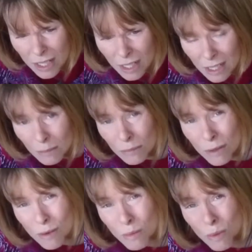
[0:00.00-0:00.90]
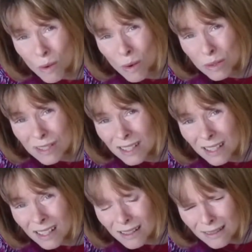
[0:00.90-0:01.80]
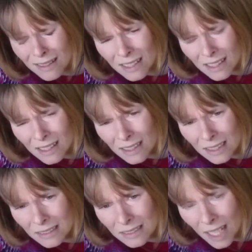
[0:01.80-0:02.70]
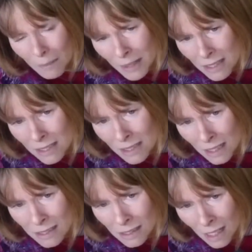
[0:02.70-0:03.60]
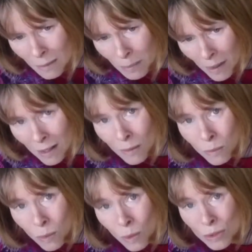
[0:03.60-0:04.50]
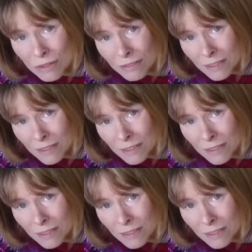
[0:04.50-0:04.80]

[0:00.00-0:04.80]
drinking more water? That means I need to go buy a water